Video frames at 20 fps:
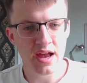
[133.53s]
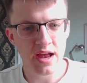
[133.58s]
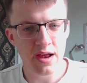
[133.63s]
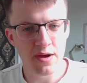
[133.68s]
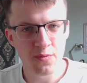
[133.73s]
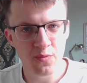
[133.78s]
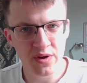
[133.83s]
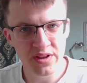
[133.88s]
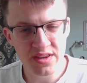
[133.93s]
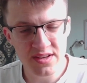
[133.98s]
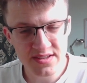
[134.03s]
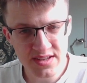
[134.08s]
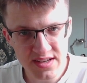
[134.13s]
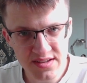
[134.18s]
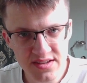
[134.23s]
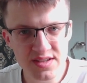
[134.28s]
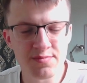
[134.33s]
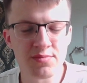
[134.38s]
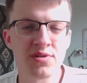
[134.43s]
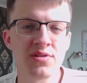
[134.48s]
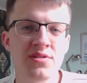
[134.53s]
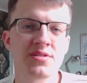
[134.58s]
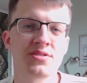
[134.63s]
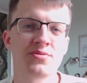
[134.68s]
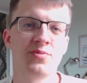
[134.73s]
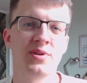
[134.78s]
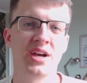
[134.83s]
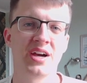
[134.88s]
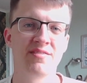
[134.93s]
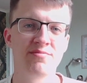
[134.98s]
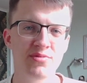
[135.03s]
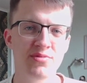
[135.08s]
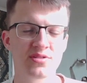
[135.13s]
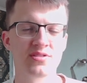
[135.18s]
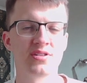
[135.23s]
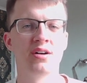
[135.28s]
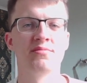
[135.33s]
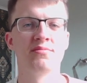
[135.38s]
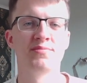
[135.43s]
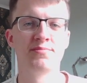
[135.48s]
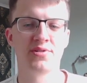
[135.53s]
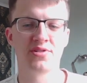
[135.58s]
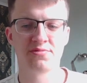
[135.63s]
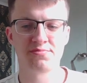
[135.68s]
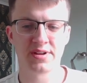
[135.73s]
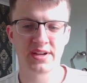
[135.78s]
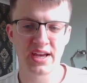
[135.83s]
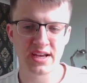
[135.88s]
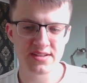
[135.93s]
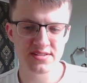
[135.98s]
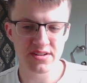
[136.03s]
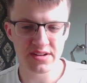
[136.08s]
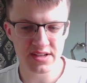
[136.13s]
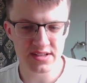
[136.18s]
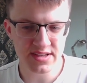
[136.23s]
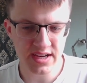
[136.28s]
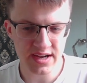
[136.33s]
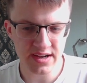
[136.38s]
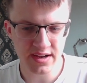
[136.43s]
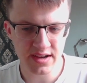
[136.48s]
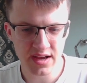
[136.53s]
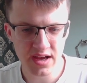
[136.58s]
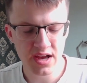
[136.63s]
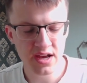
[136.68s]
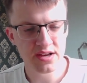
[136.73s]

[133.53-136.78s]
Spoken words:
When the centre's blocked, we have more time to build up a kingside attack,